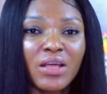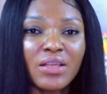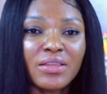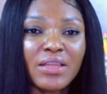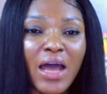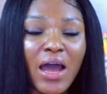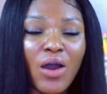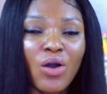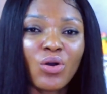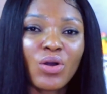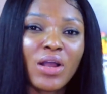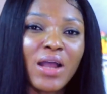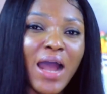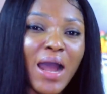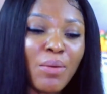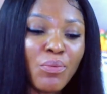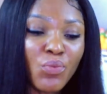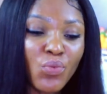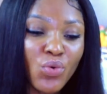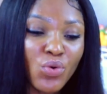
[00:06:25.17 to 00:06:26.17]
Now
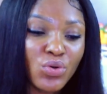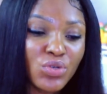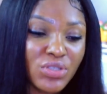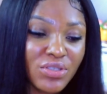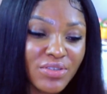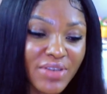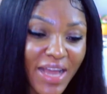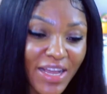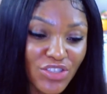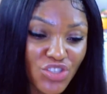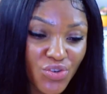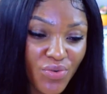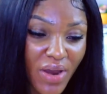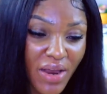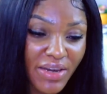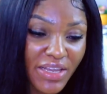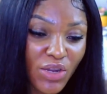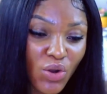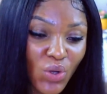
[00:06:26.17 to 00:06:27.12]
camwood naturally